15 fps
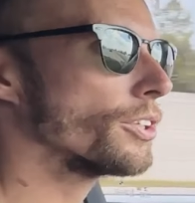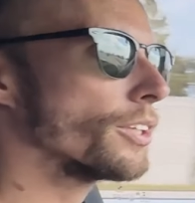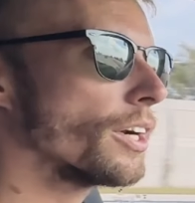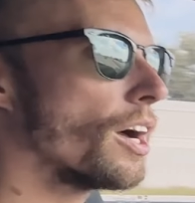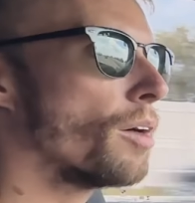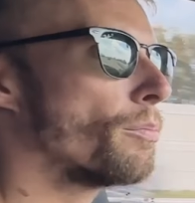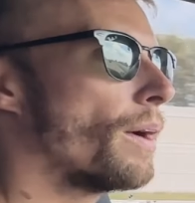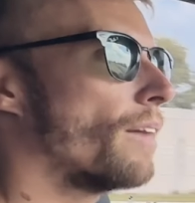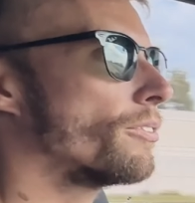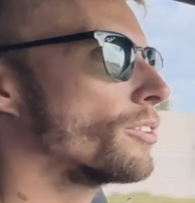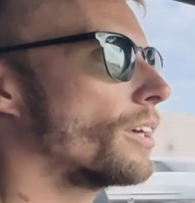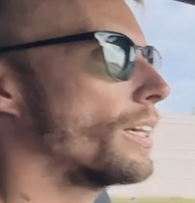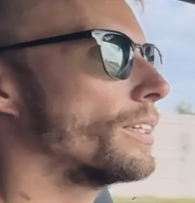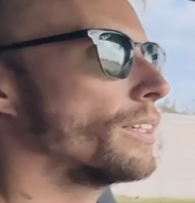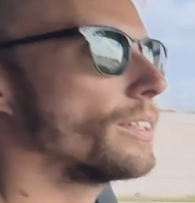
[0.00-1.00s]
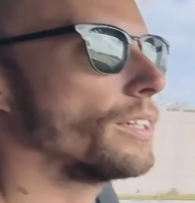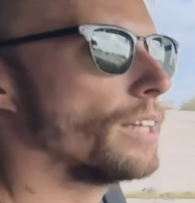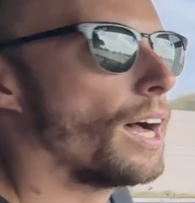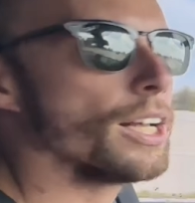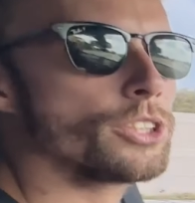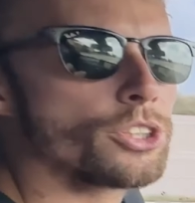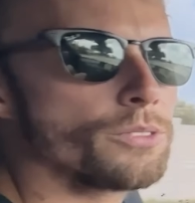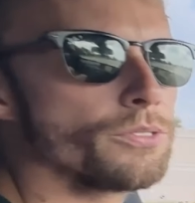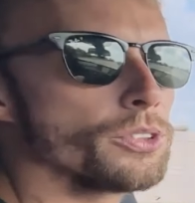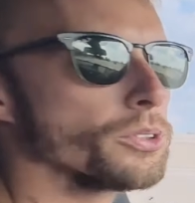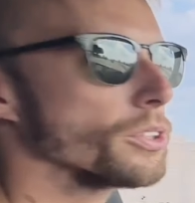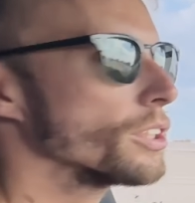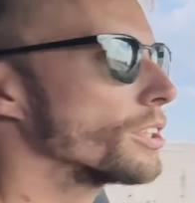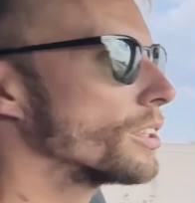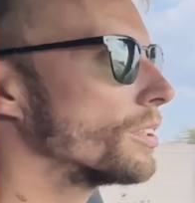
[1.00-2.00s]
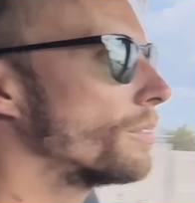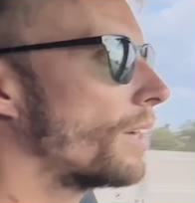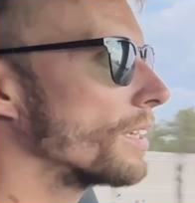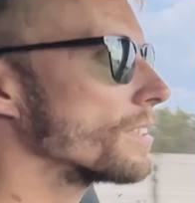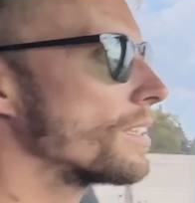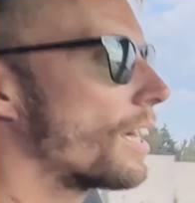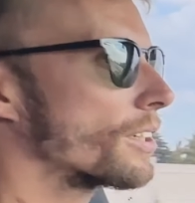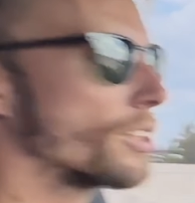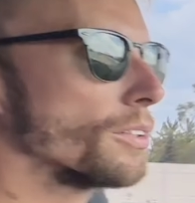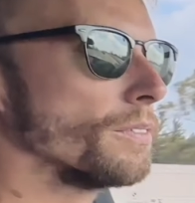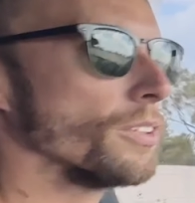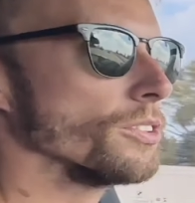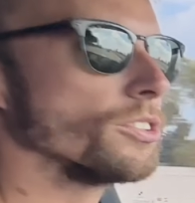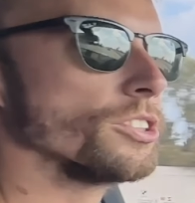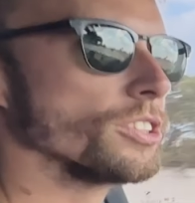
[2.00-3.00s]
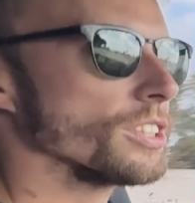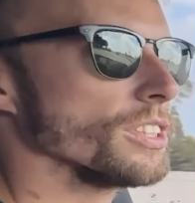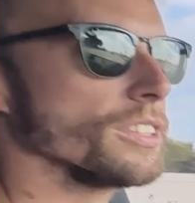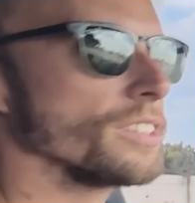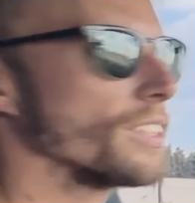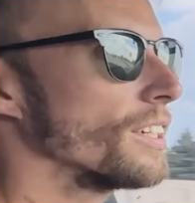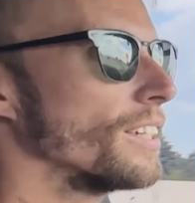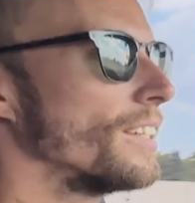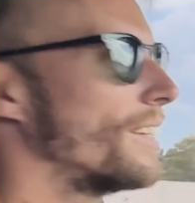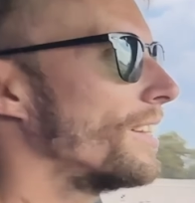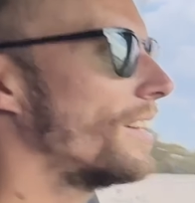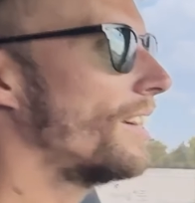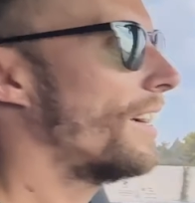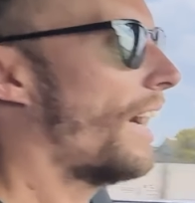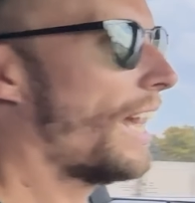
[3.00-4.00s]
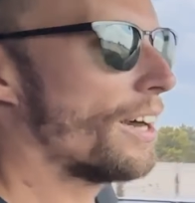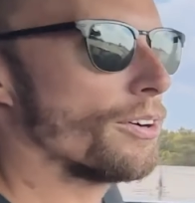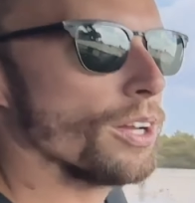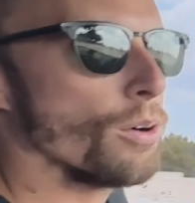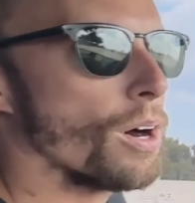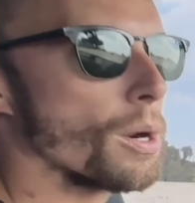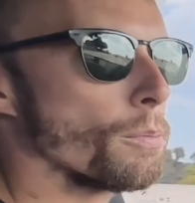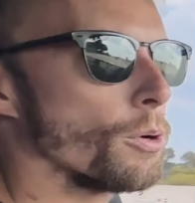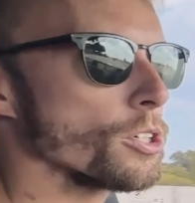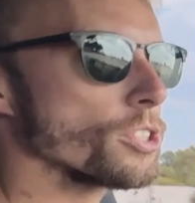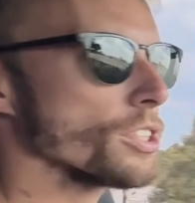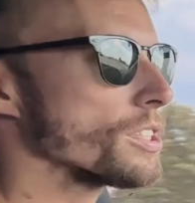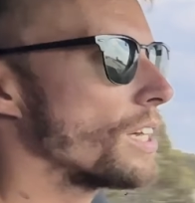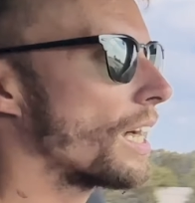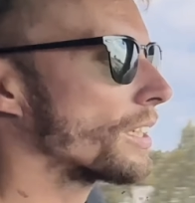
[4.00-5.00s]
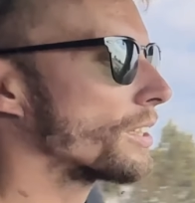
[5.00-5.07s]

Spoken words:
it up after I did the Nostrum fuel system on stock turbos, just because I didn't really want to push the stock